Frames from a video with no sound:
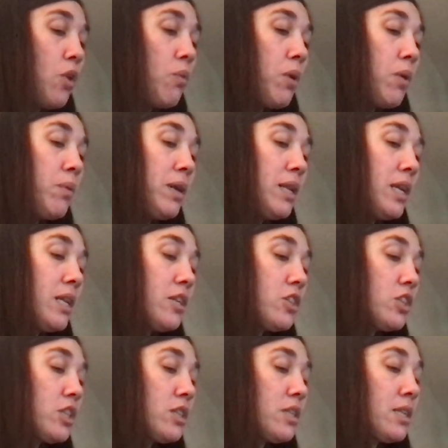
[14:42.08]
What we need is
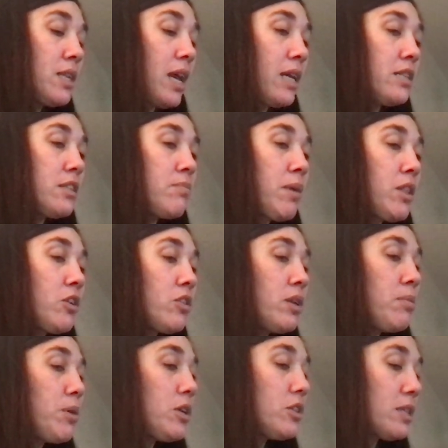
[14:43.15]
just a nice motherly
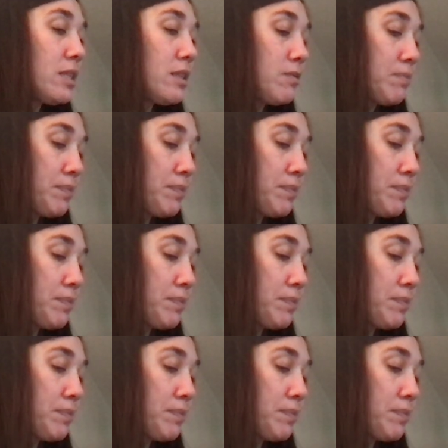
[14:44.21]
person.